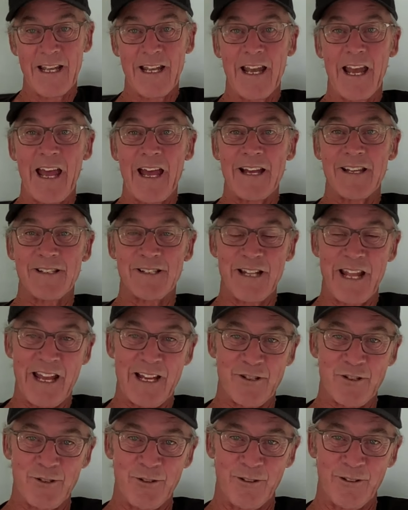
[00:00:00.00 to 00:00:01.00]
as
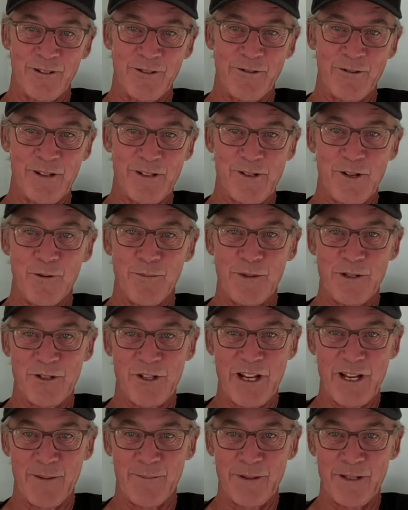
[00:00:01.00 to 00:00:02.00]
national and U.S. Open
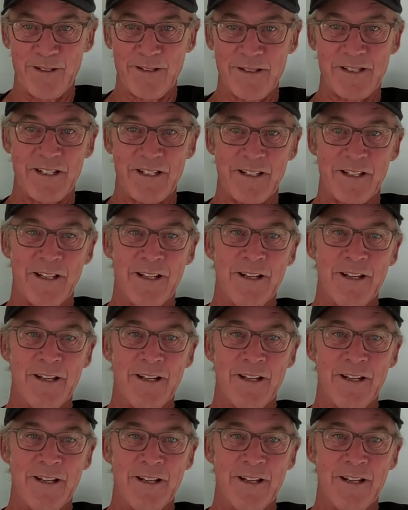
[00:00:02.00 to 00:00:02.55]
champions. And